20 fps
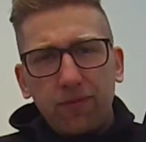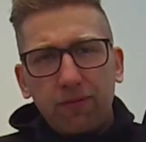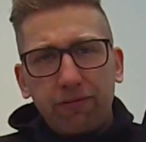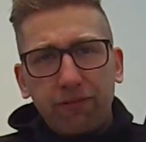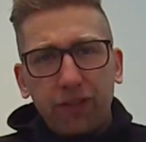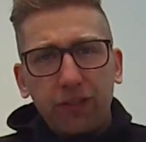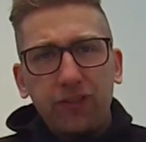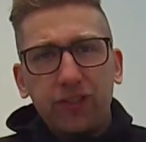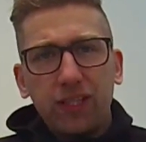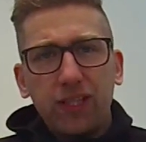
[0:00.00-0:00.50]

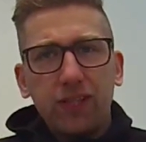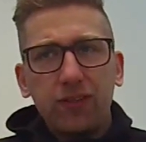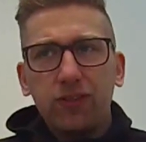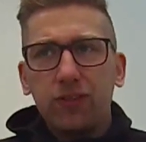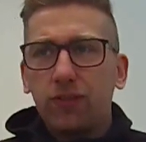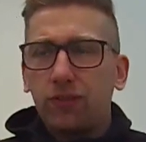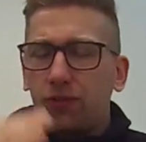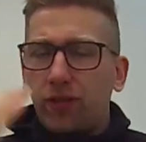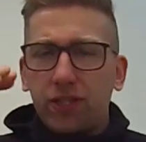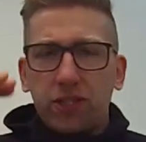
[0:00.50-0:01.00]

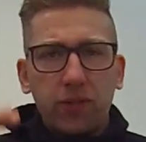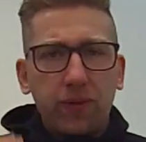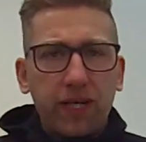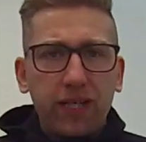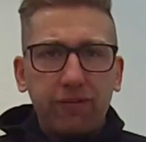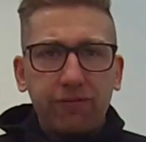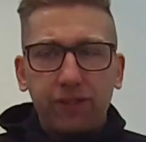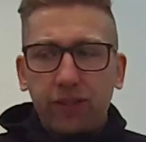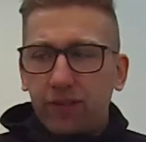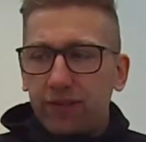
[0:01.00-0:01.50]
filters,
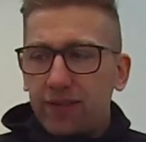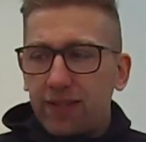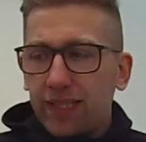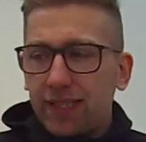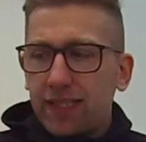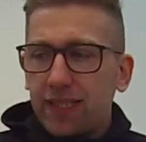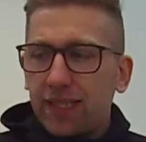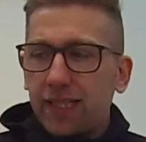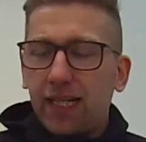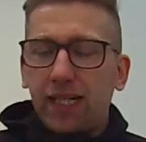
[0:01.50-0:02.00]
graduated filters and
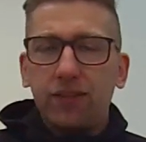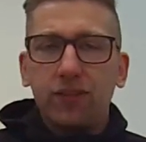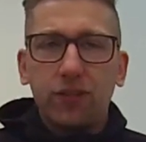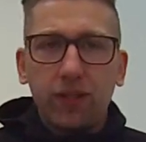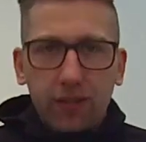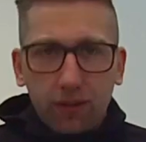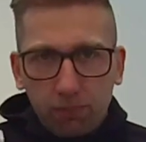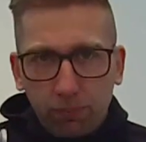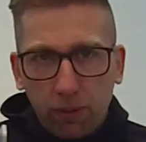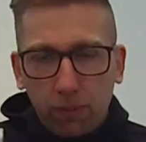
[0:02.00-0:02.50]
things like that,
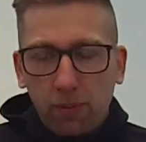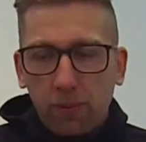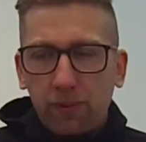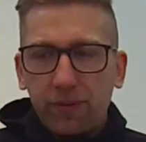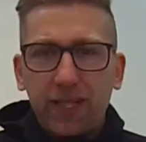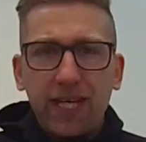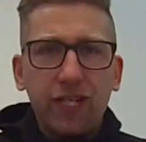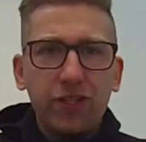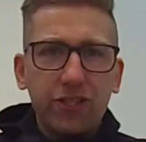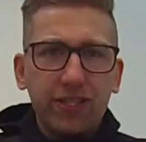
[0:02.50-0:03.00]
so I can pop them
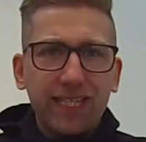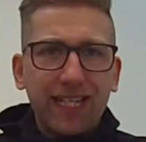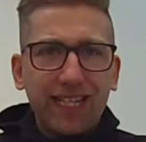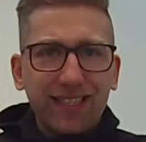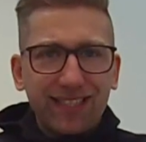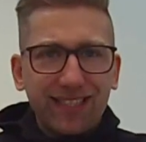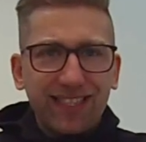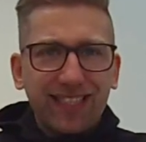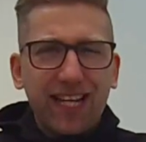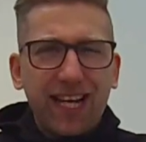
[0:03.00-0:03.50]
on there just in
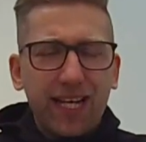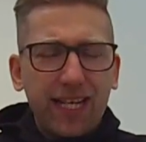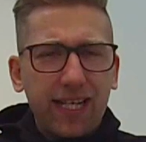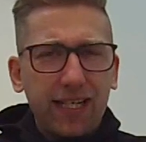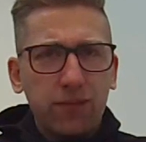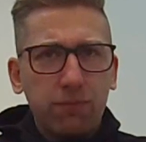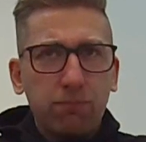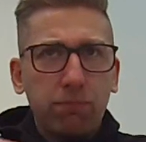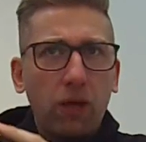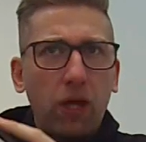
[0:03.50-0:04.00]
case the sky
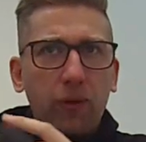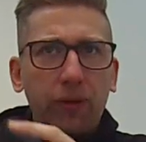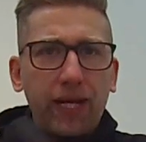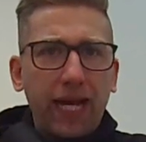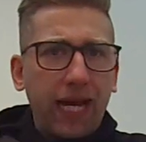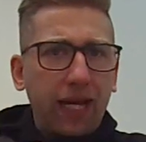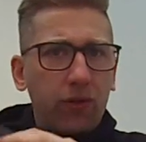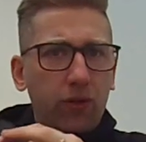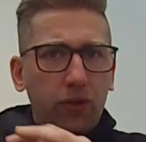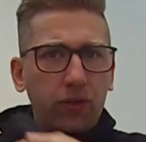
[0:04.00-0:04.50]
is
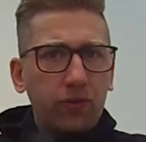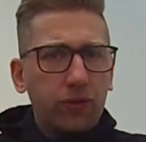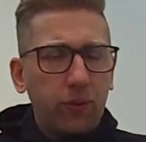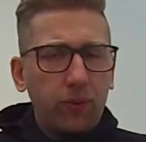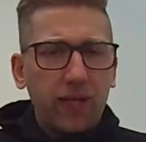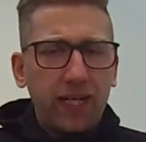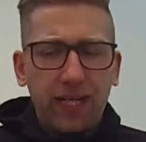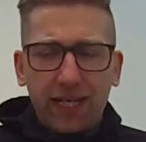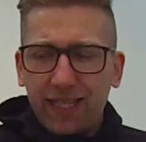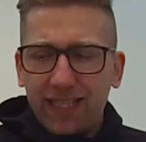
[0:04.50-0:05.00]
blowing out or
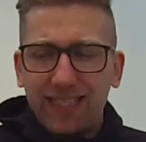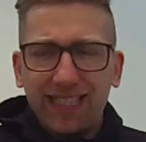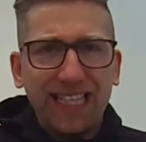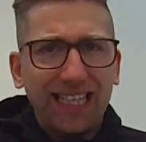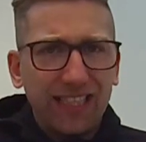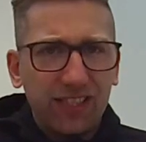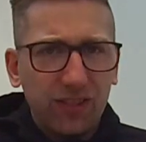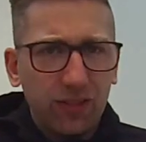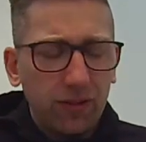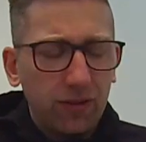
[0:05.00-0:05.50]
doing any
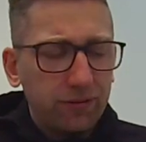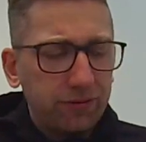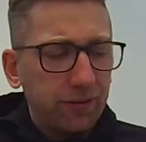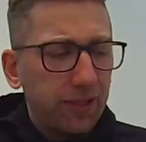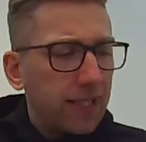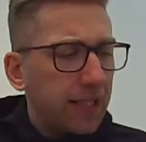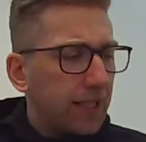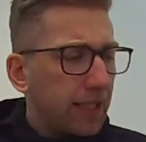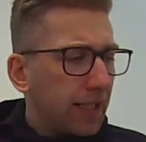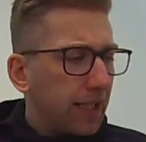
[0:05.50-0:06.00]
silly stuff.
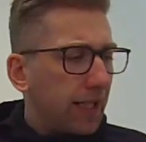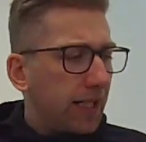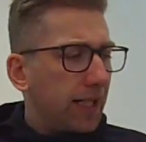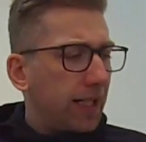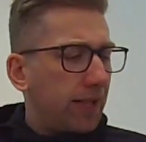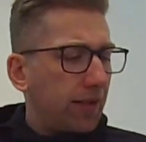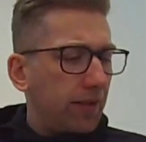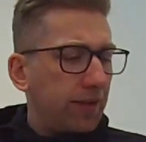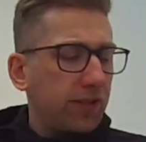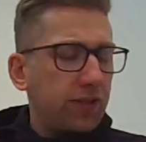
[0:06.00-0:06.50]

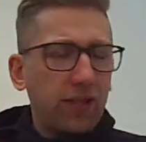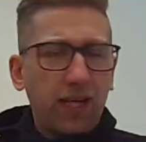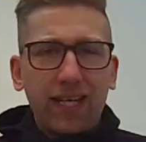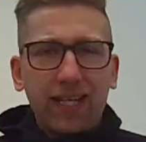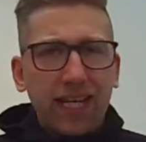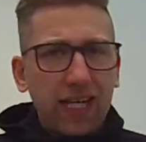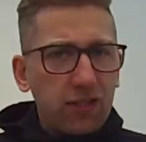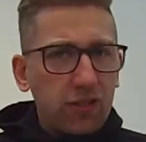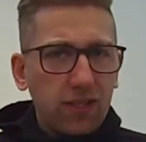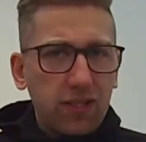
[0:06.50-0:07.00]

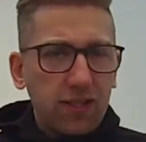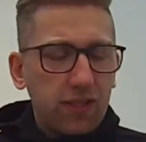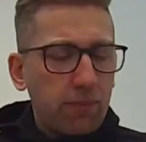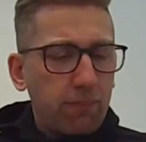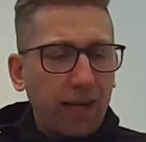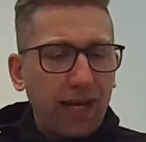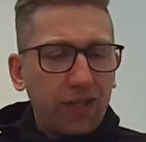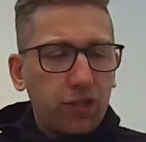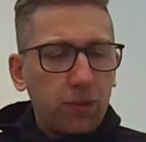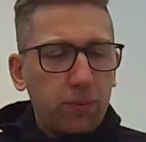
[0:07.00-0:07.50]
Again, just as a
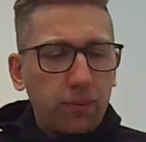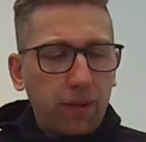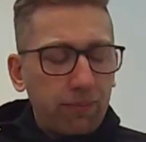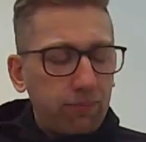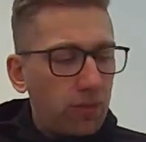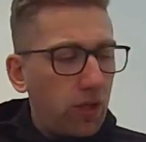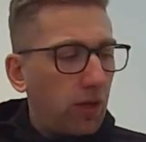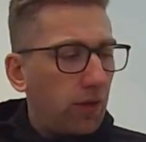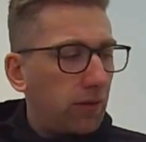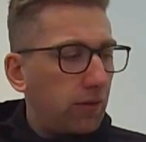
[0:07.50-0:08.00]
backup,
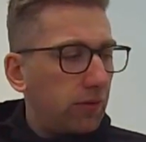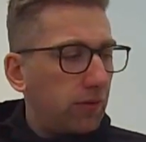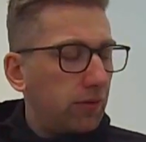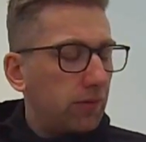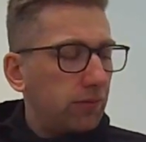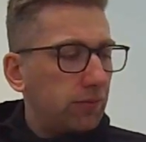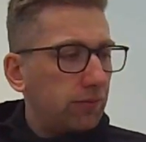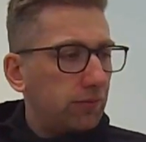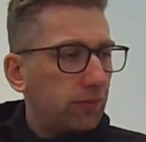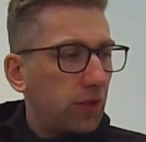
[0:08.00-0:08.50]
I'm not
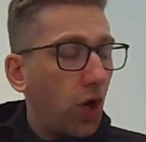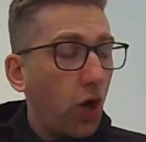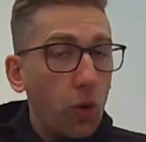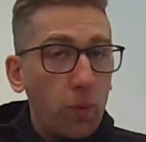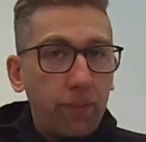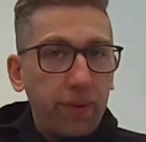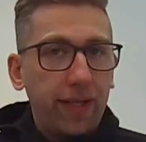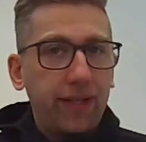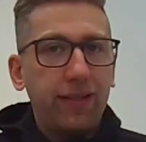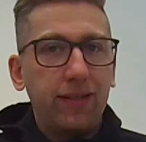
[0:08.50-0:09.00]

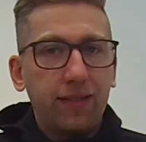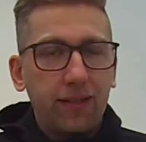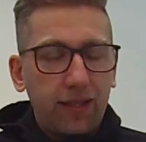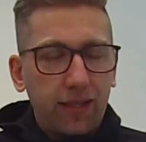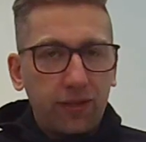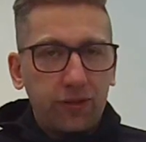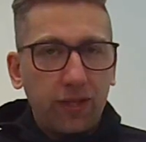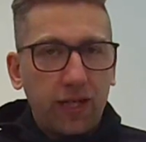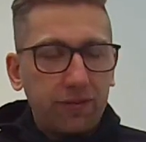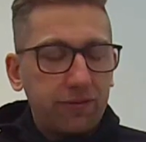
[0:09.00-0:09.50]
hoping
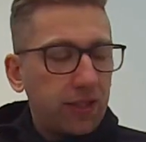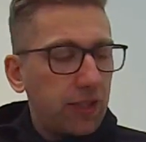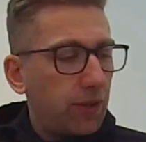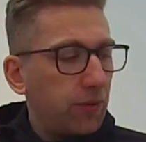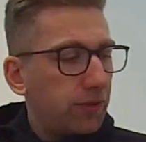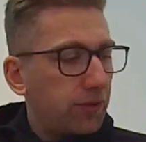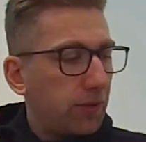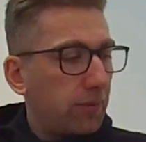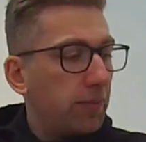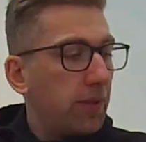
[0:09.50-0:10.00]
I don't have to
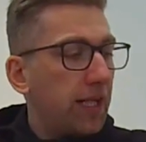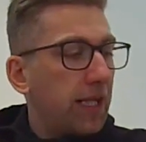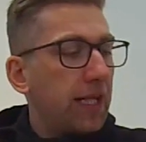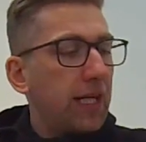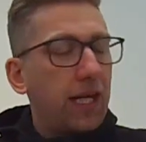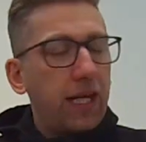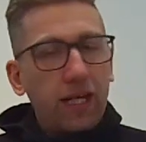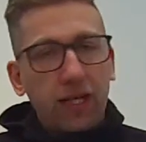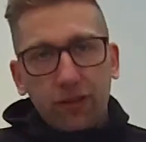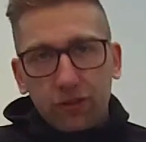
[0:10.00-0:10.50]
use them.
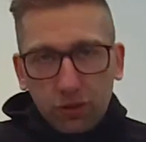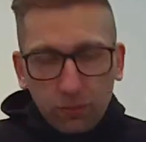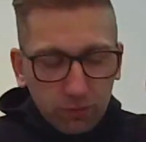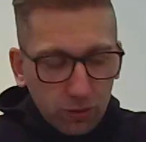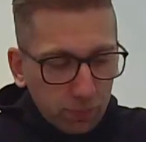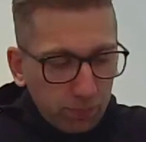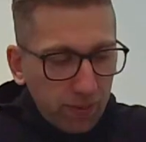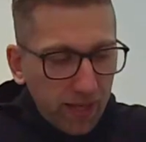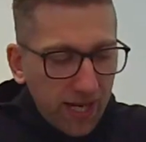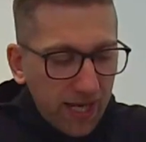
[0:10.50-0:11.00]
Some
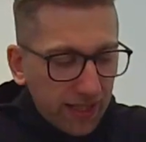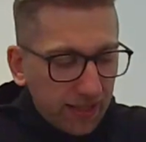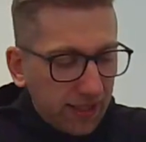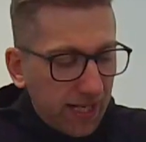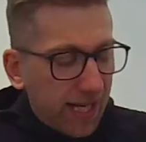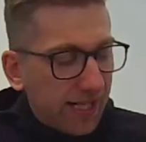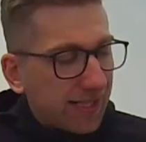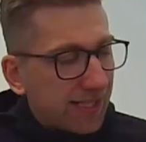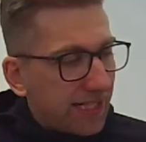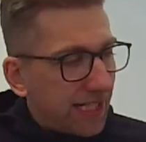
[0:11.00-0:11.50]
spare
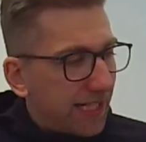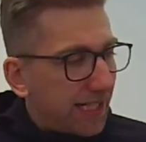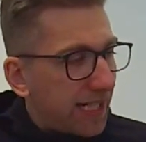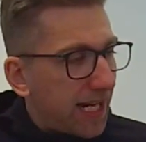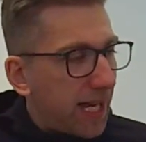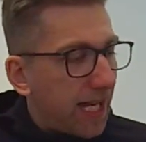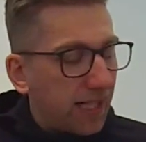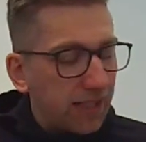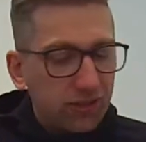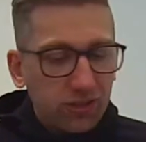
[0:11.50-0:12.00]
SD
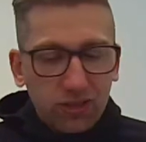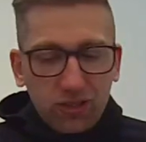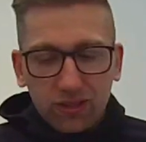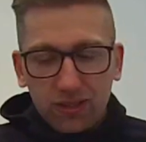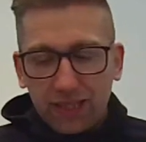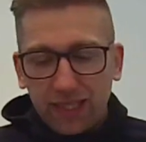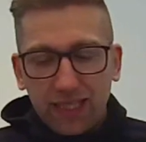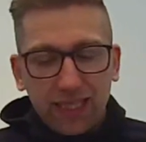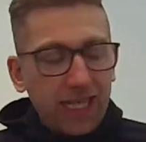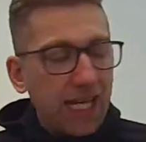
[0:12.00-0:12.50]
cards
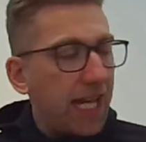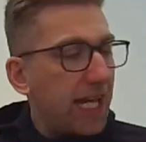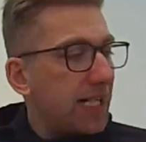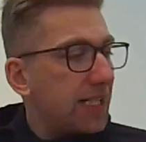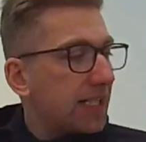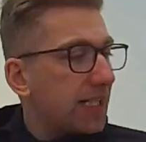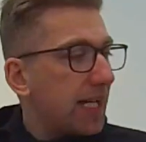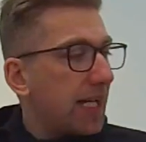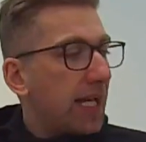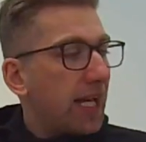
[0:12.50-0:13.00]
just in
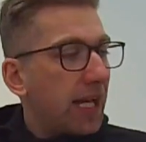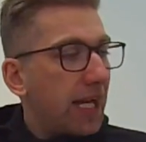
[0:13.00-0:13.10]
case.